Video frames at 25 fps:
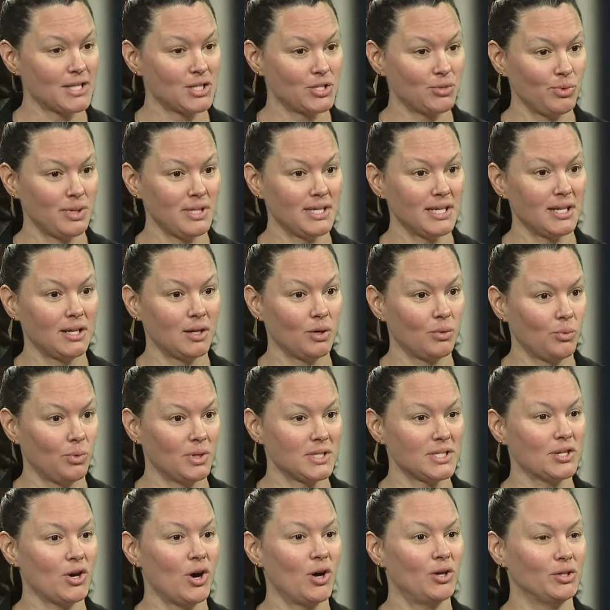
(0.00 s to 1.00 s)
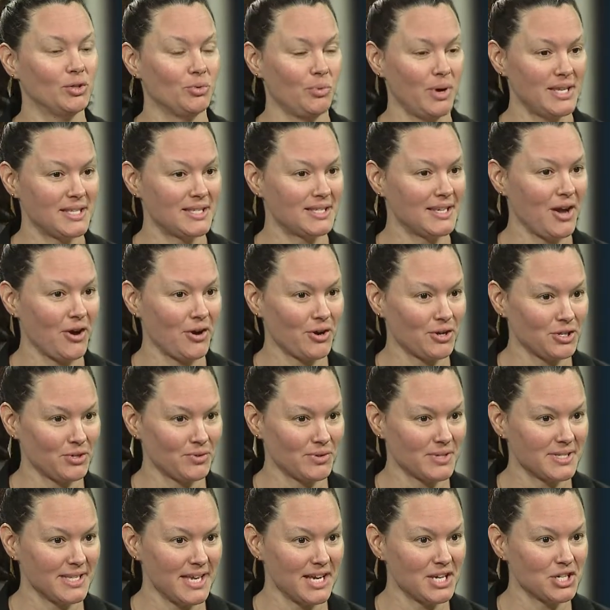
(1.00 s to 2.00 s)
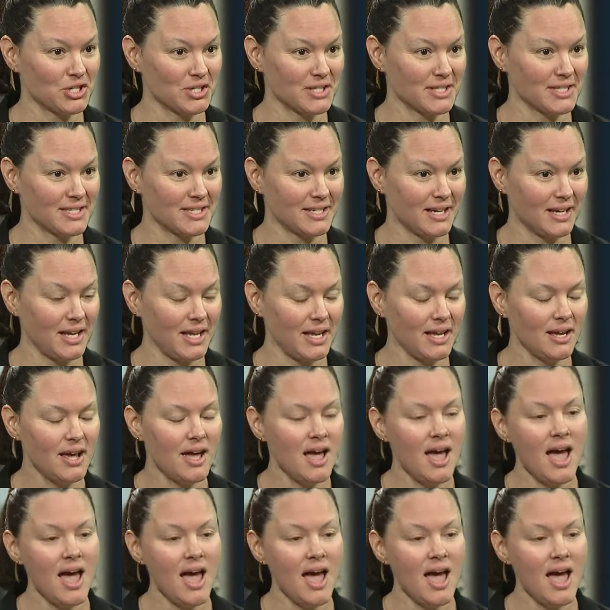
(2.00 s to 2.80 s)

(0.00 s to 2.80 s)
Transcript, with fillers: So we did a, what's called a waste characterization study.